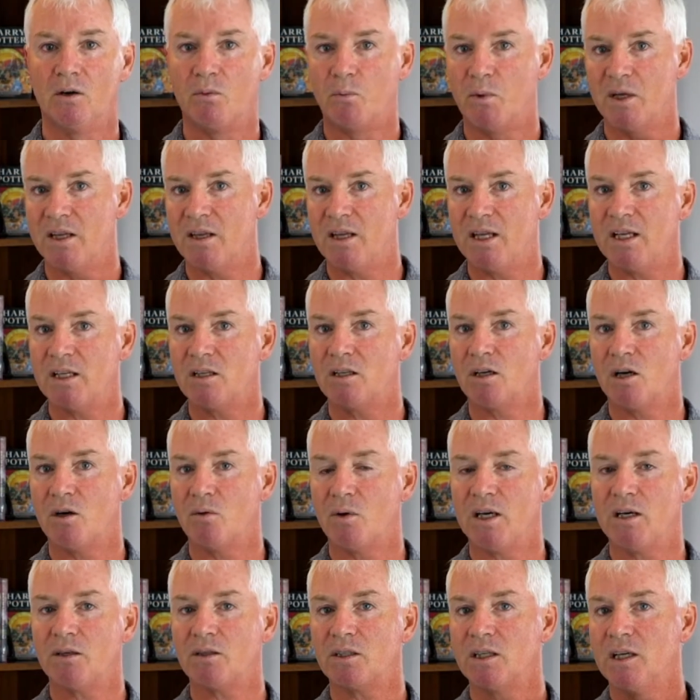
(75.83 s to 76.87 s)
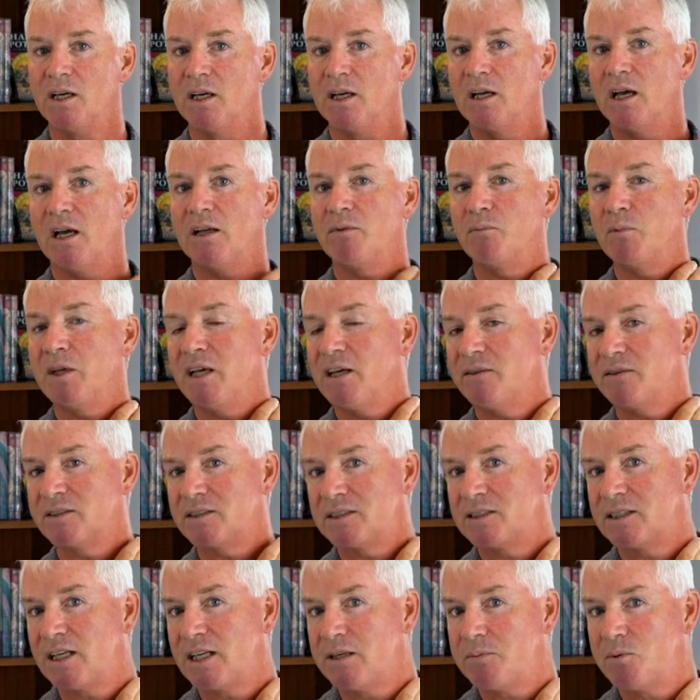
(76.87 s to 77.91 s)
We then go out and we have a
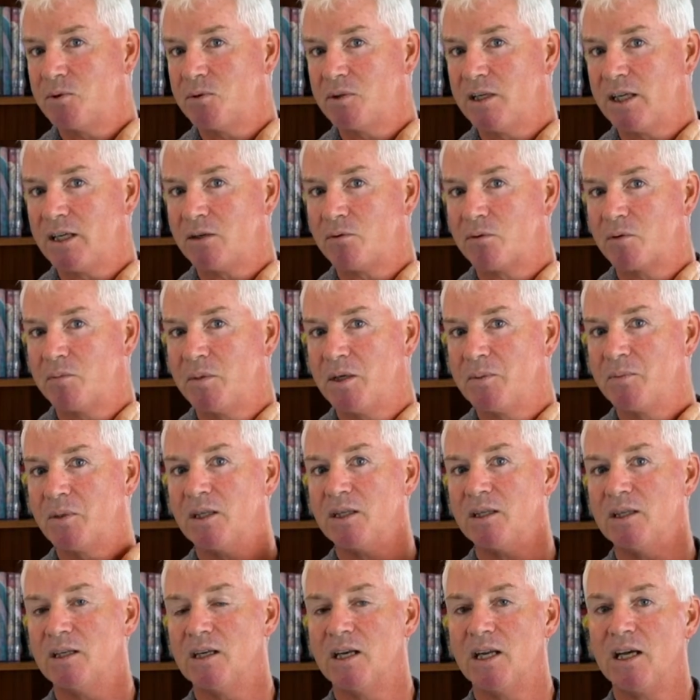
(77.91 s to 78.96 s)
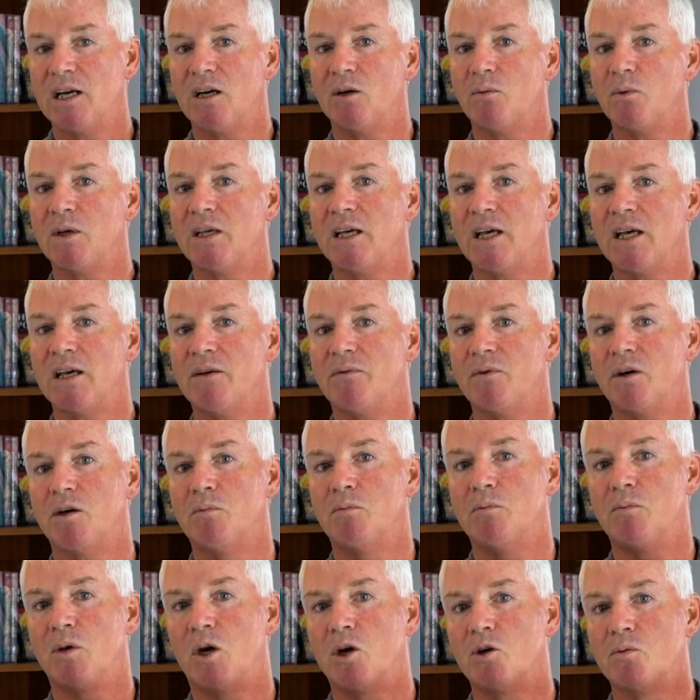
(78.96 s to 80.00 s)
stable neck, remember. Now we have a
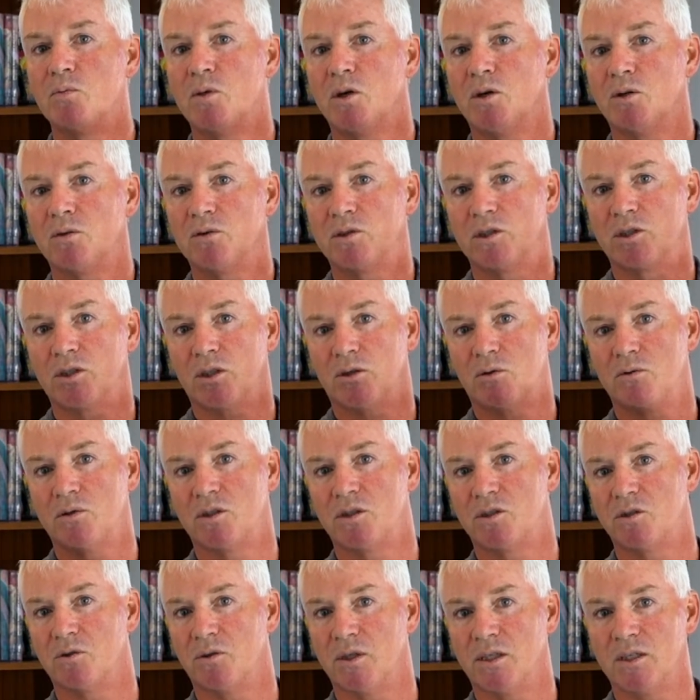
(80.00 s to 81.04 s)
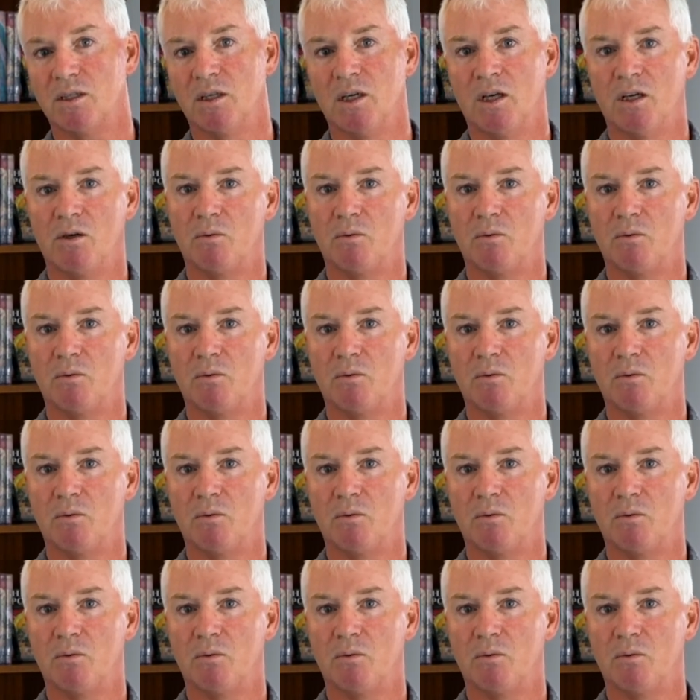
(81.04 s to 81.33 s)
mobile shoulder joint.